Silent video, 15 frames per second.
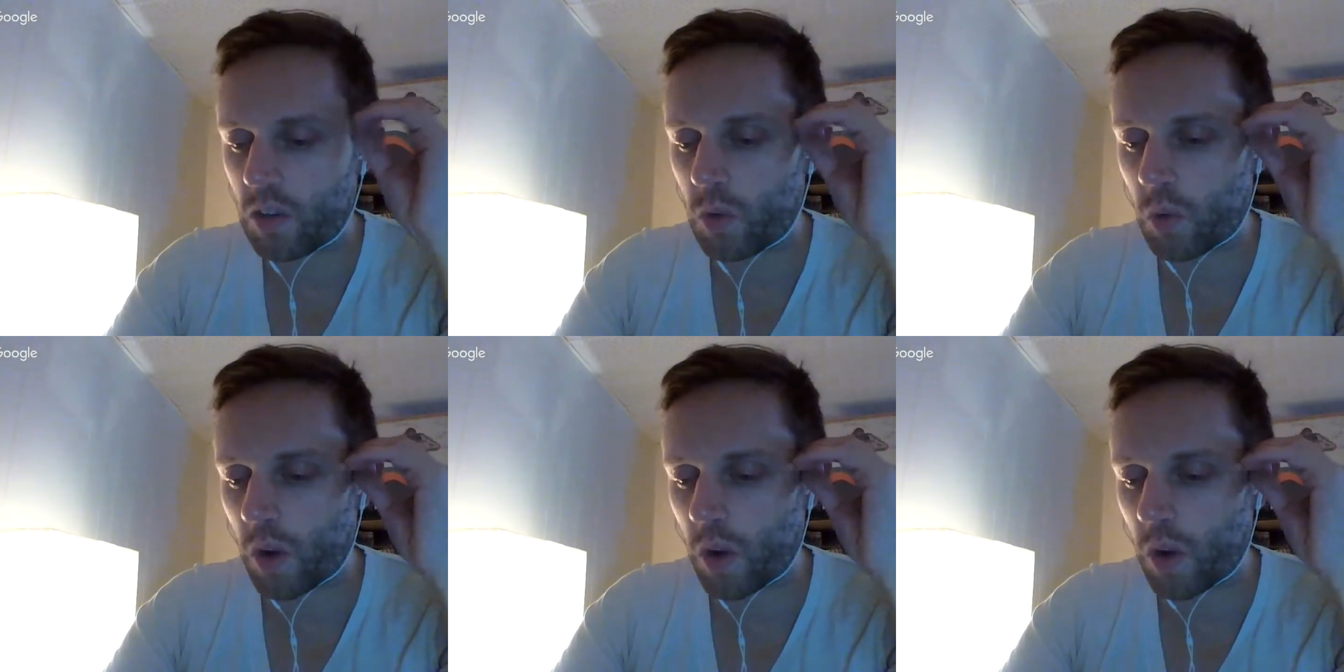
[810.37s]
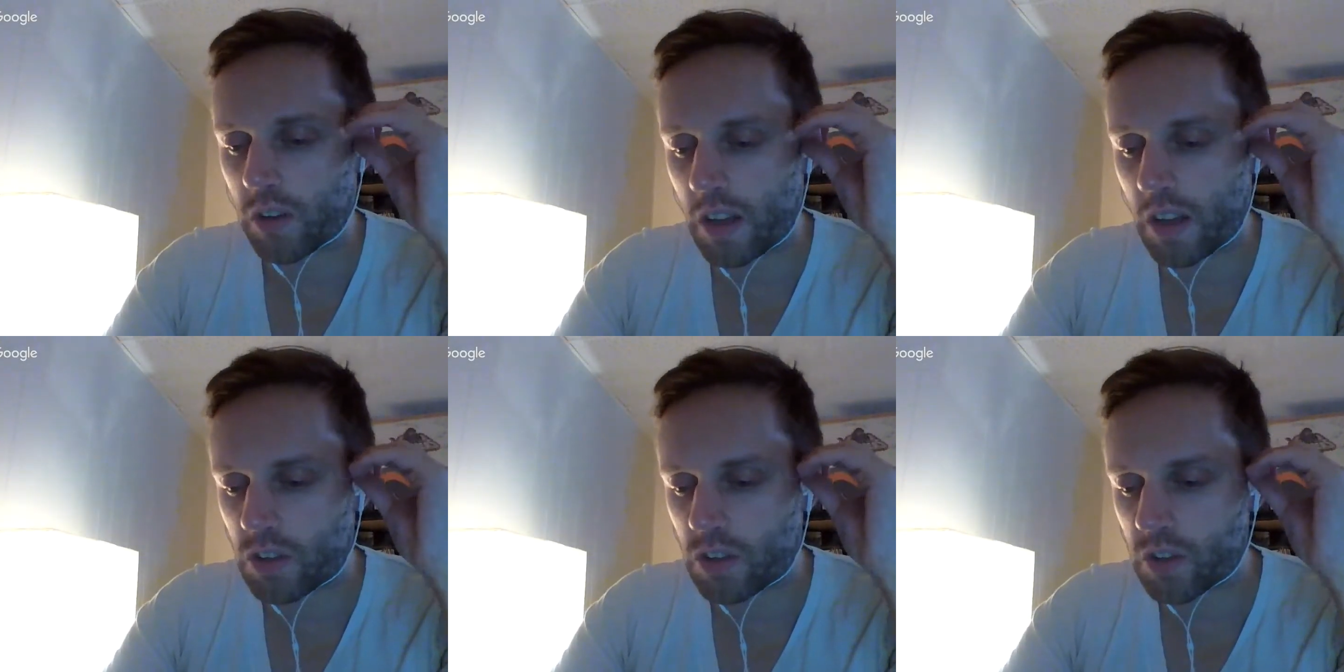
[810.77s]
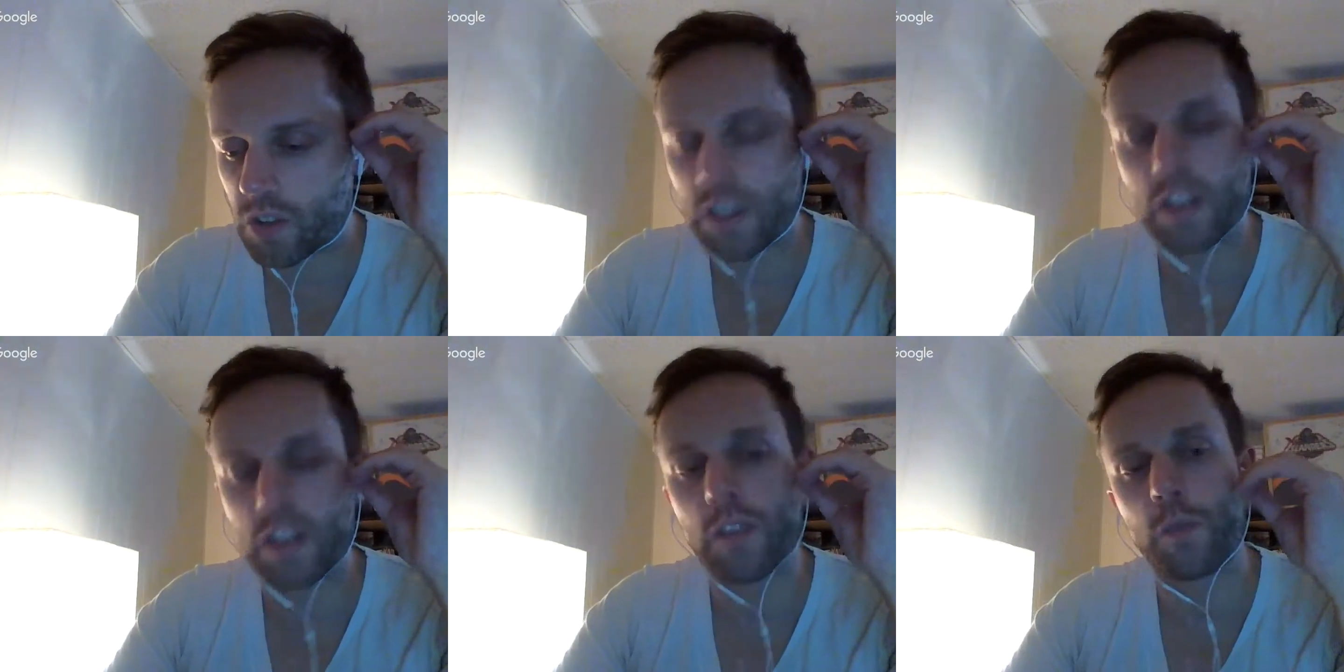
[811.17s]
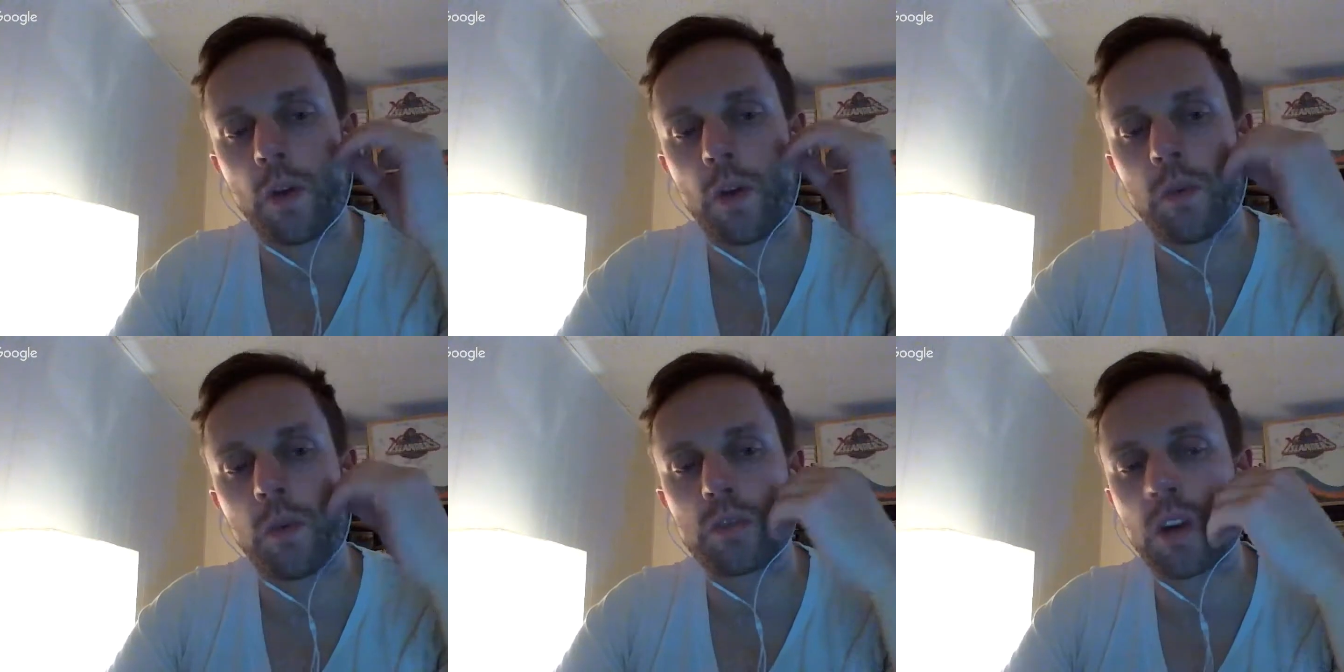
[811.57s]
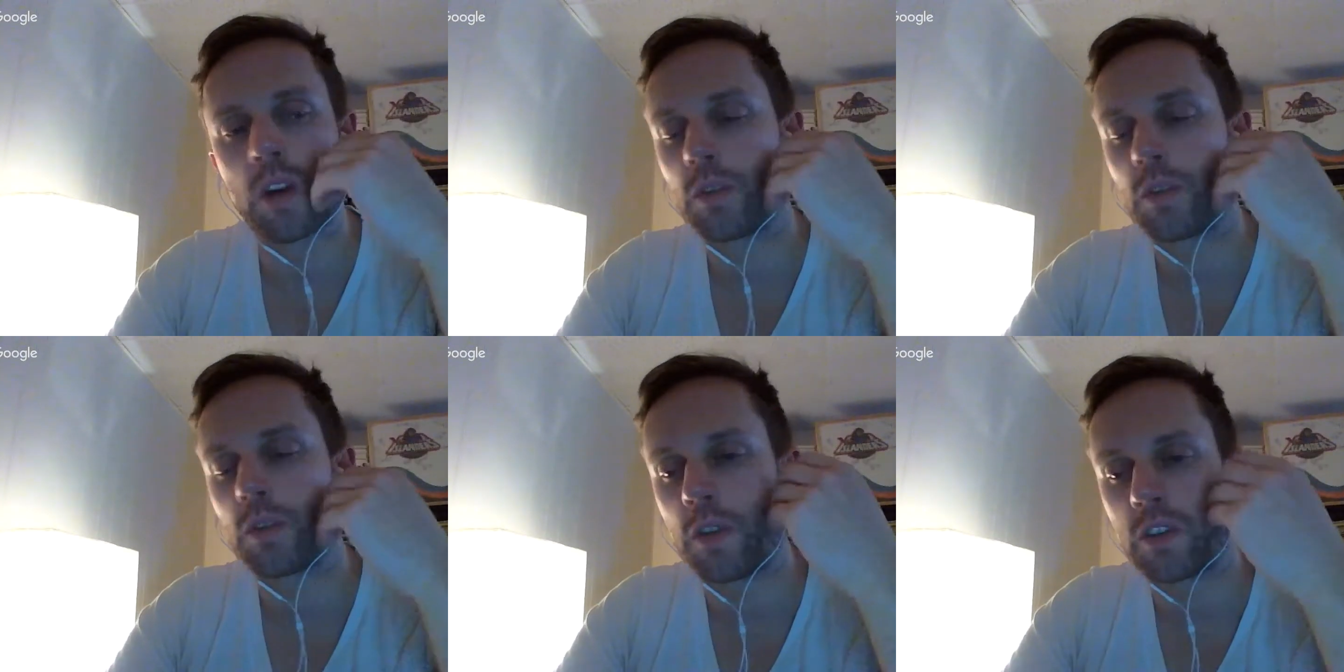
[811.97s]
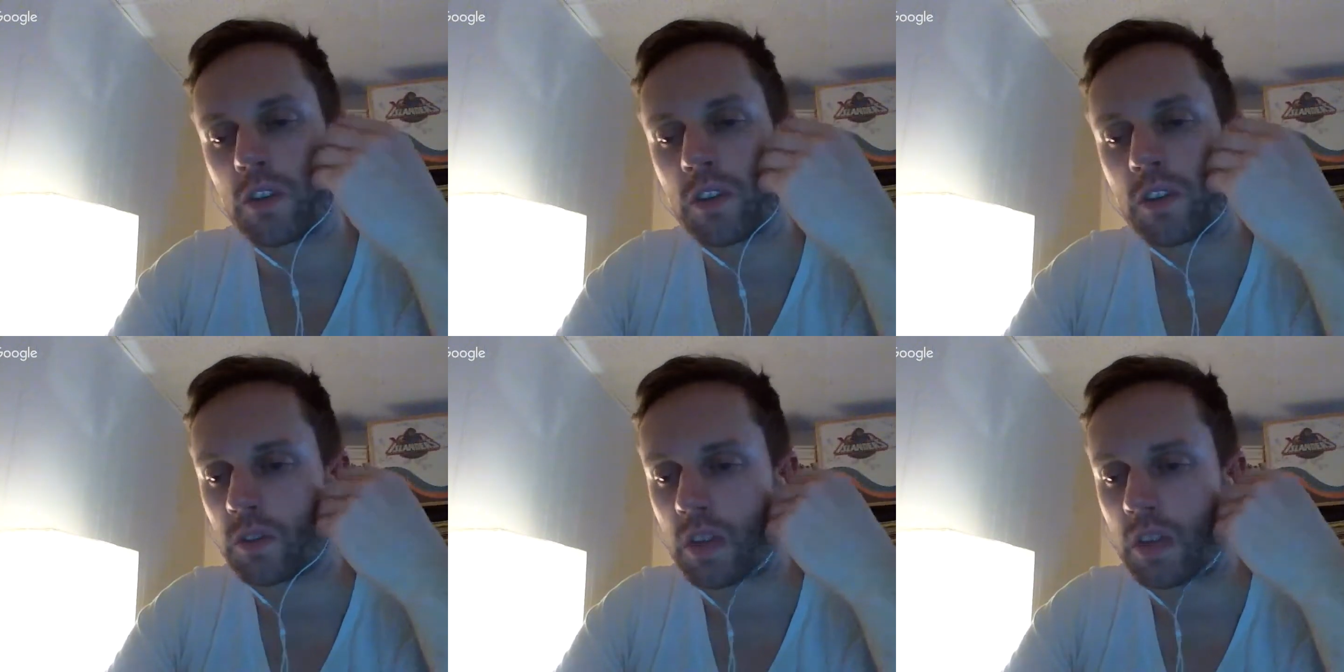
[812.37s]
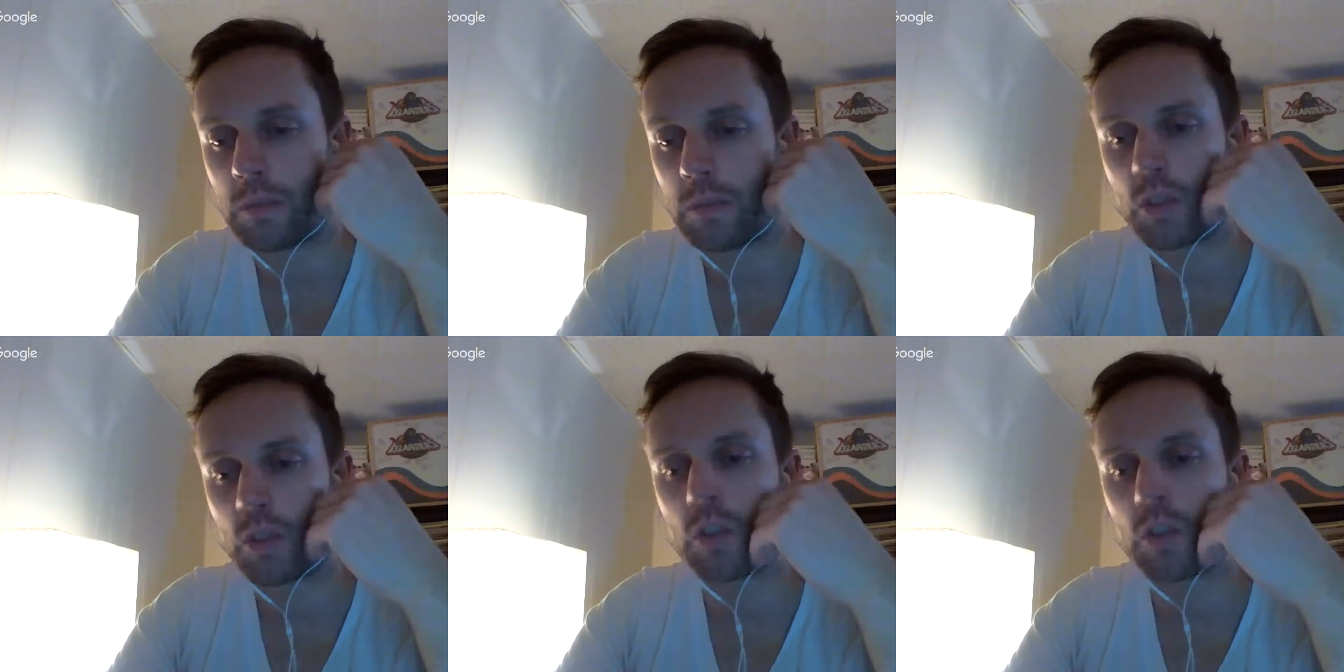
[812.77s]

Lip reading: you were on the edge of your seat from start to finish of those games.